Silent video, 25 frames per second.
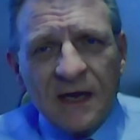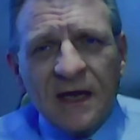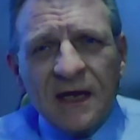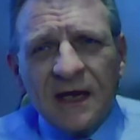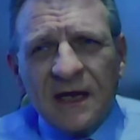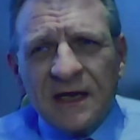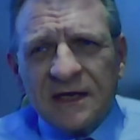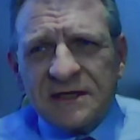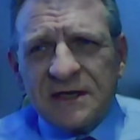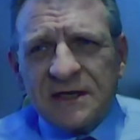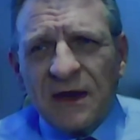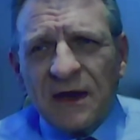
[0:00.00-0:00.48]

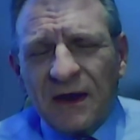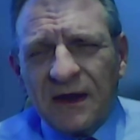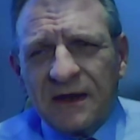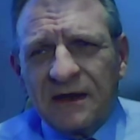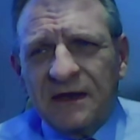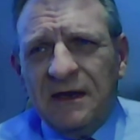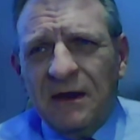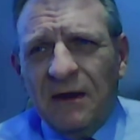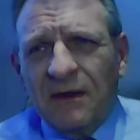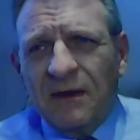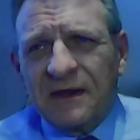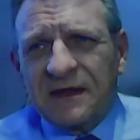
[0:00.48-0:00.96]
So I,
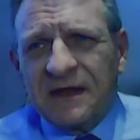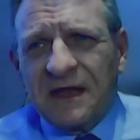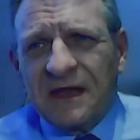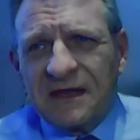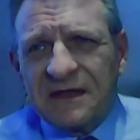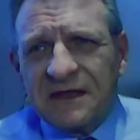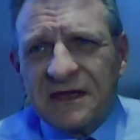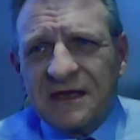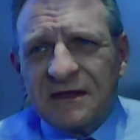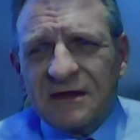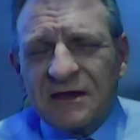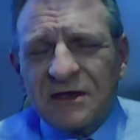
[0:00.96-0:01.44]
you know, I, I
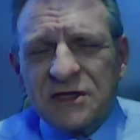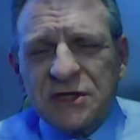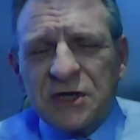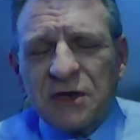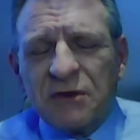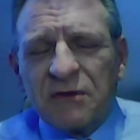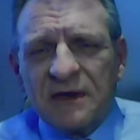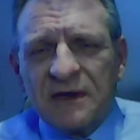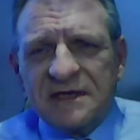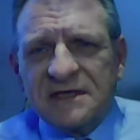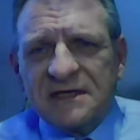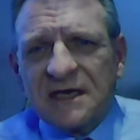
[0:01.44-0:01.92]
think the
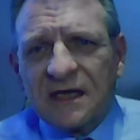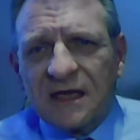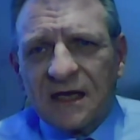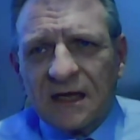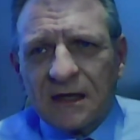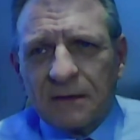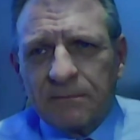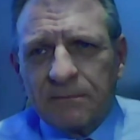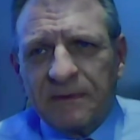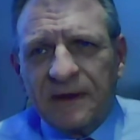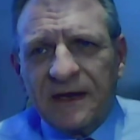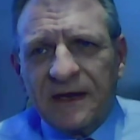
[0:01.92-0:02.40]
jury's a
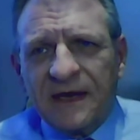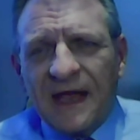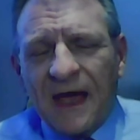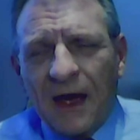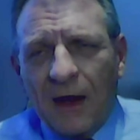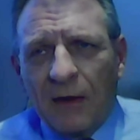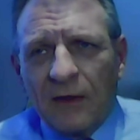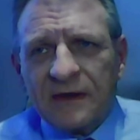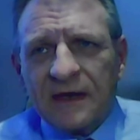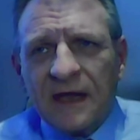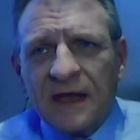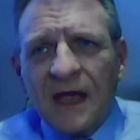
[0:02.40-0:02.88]
little bit
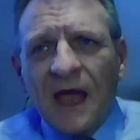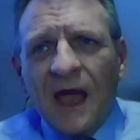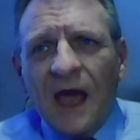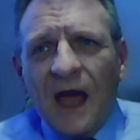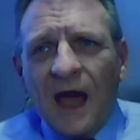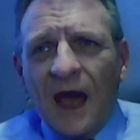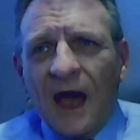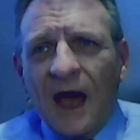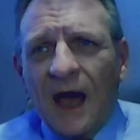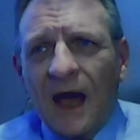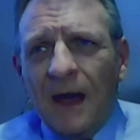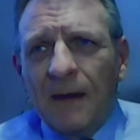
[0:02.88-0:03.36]
out.
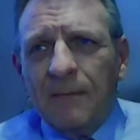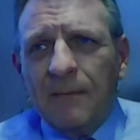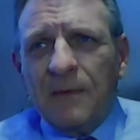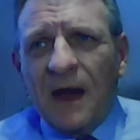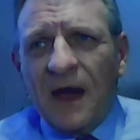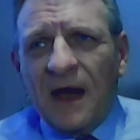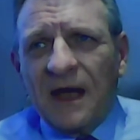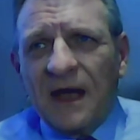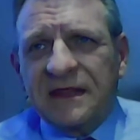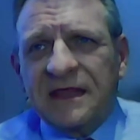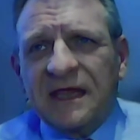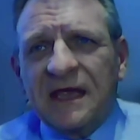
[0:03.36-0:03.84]
Um,
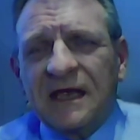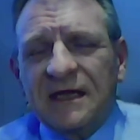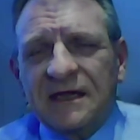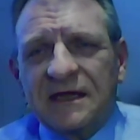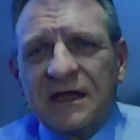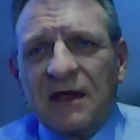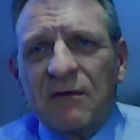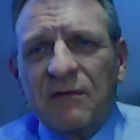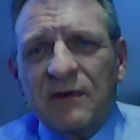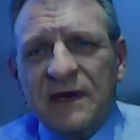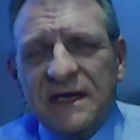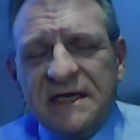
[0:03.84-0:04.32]
I think
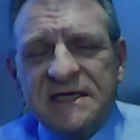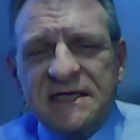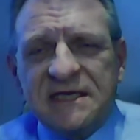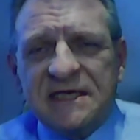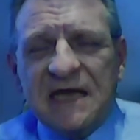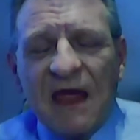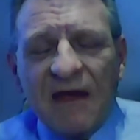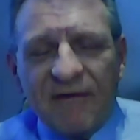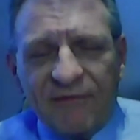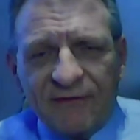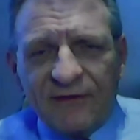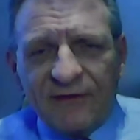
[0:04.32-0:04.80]
there is
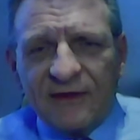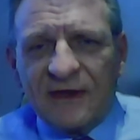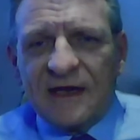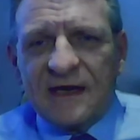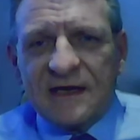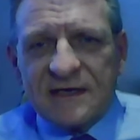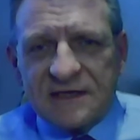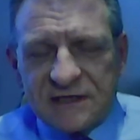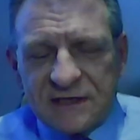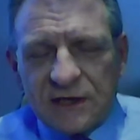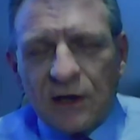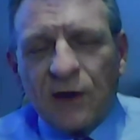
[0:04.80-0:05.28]
definitely
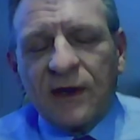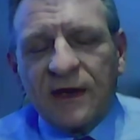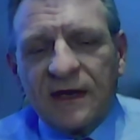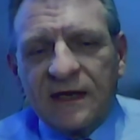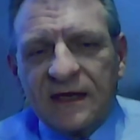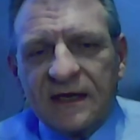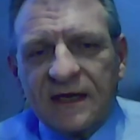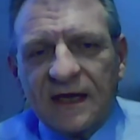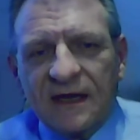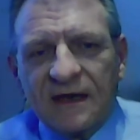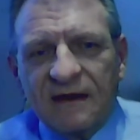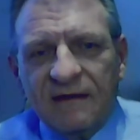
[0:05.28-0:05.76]
a
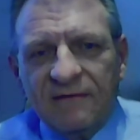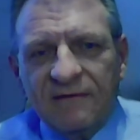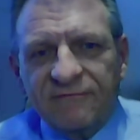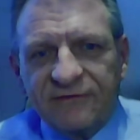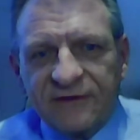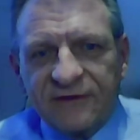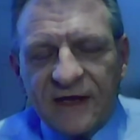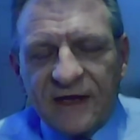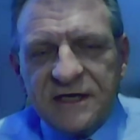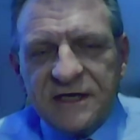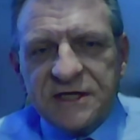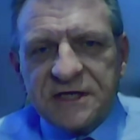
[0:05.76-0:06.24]
sign that
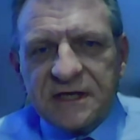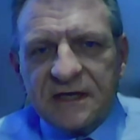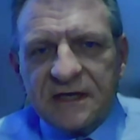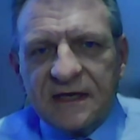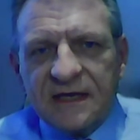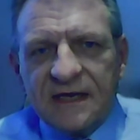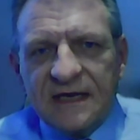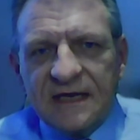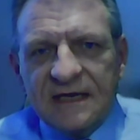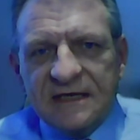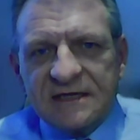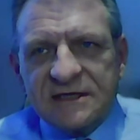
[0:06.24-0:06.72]

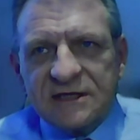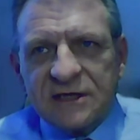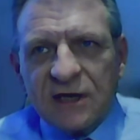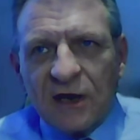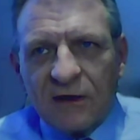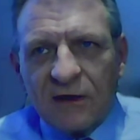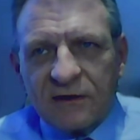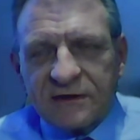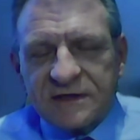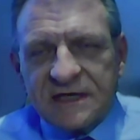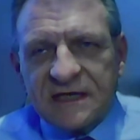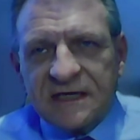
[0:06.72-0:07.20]
inflation is
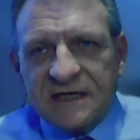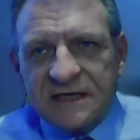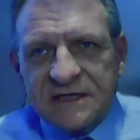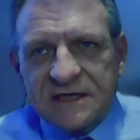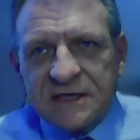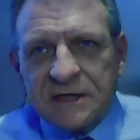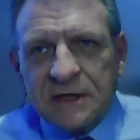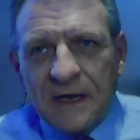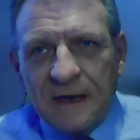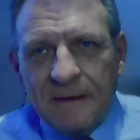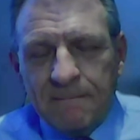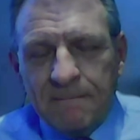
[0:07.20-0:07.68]
starting
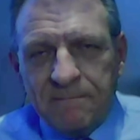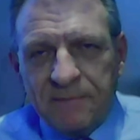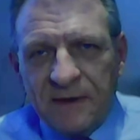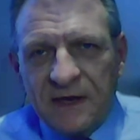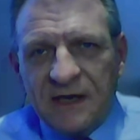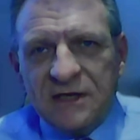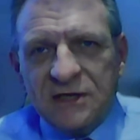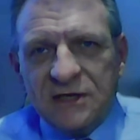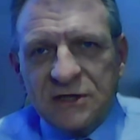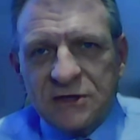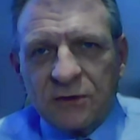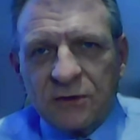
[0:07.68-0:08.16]
to
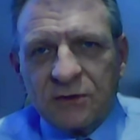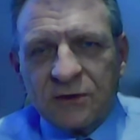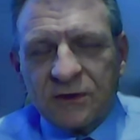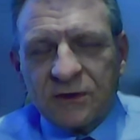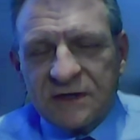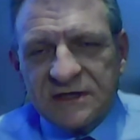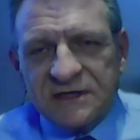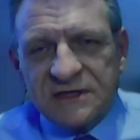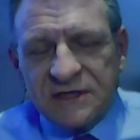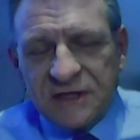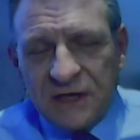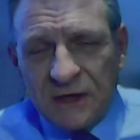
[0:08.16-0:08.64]
impinge on
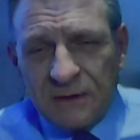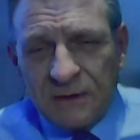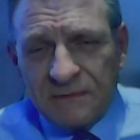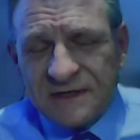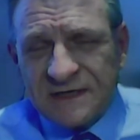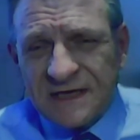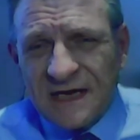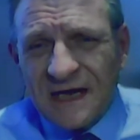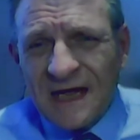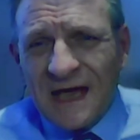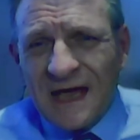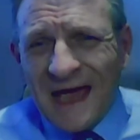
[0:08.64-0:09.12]

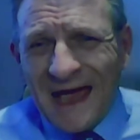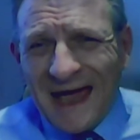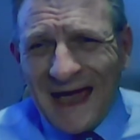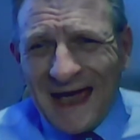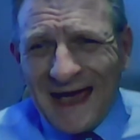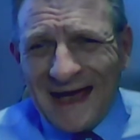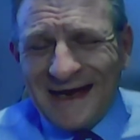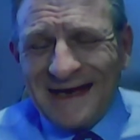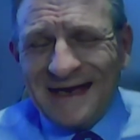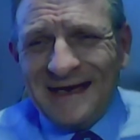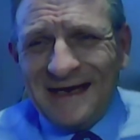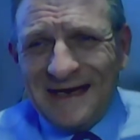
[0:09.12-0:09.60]
consumers,
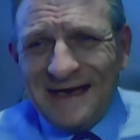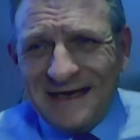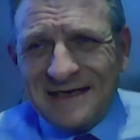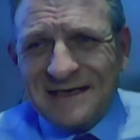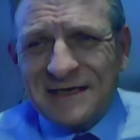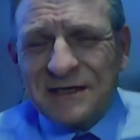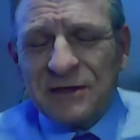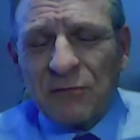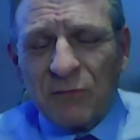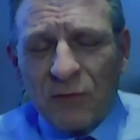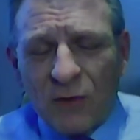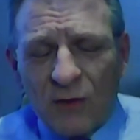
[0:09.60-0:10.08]
and it
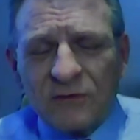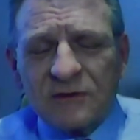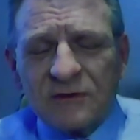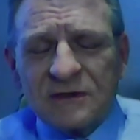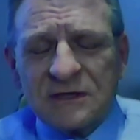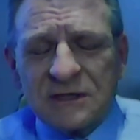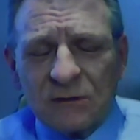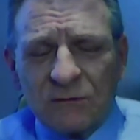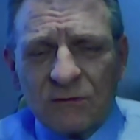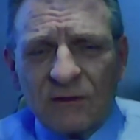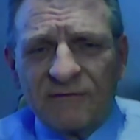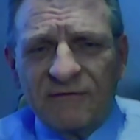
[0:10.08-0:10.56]
is the wrong
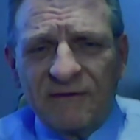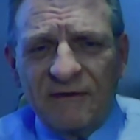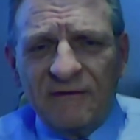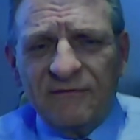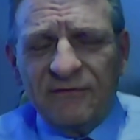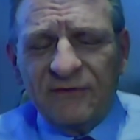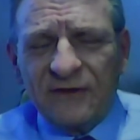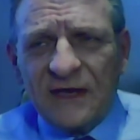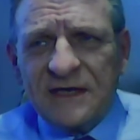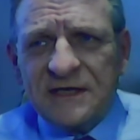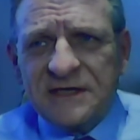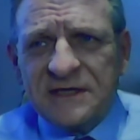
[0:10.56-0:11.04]
sort of
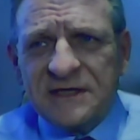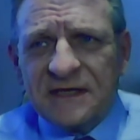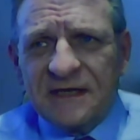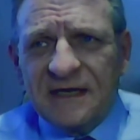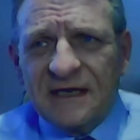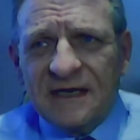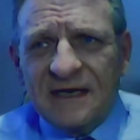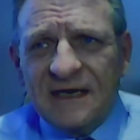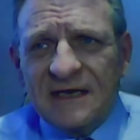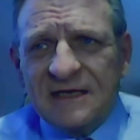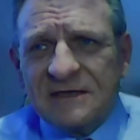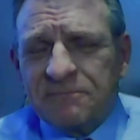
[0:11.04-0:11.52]
inflation.
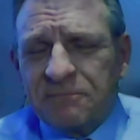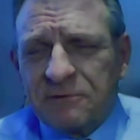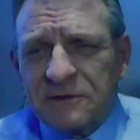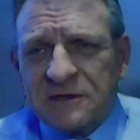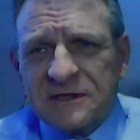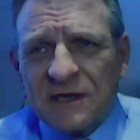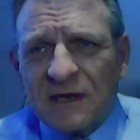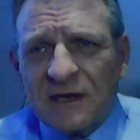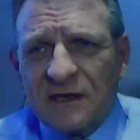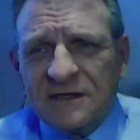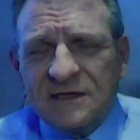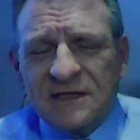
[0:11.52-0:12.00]
It is
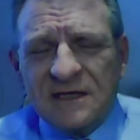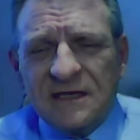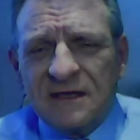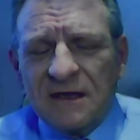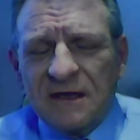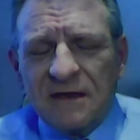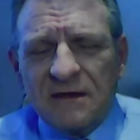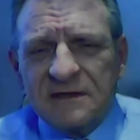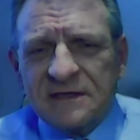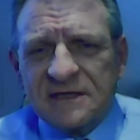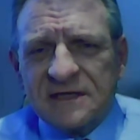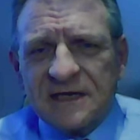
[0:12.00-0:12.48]
precisely
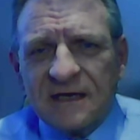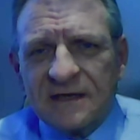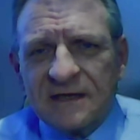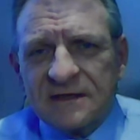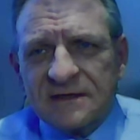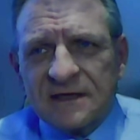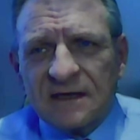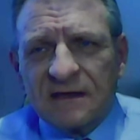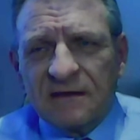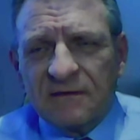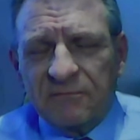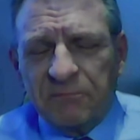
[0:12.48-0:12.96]
those
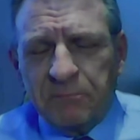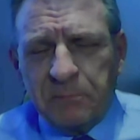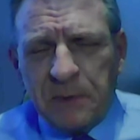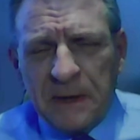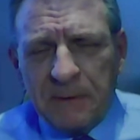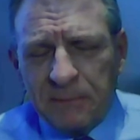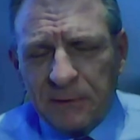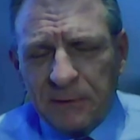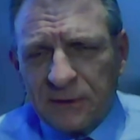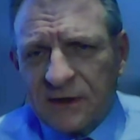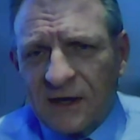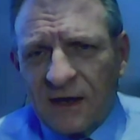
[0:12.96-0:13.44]
things that
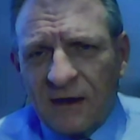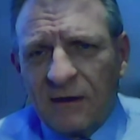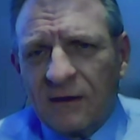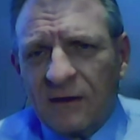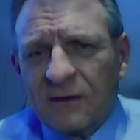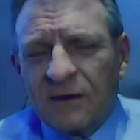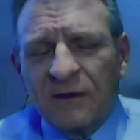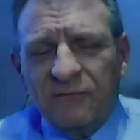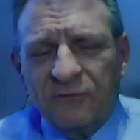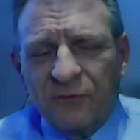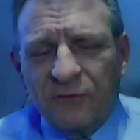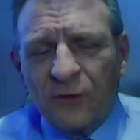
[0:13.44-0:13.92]
people
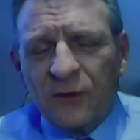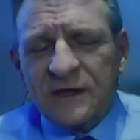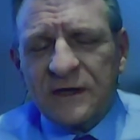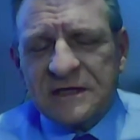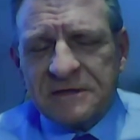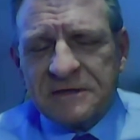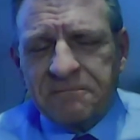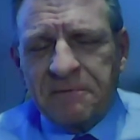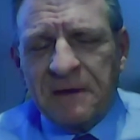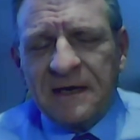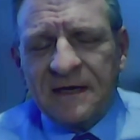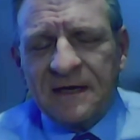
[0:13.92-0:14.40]
can't avoid
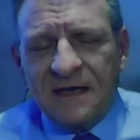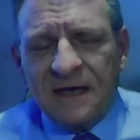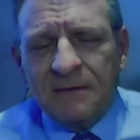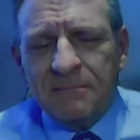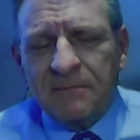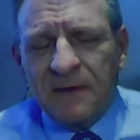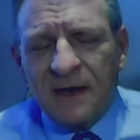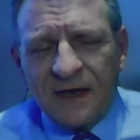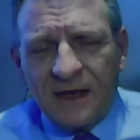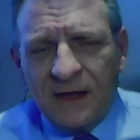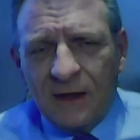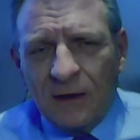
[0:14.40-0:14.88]
spending
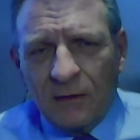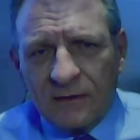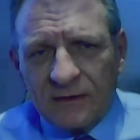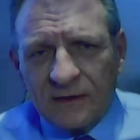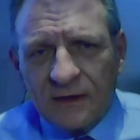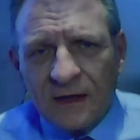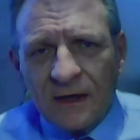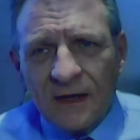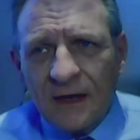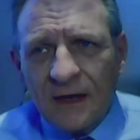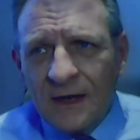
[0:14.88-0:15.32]
money on.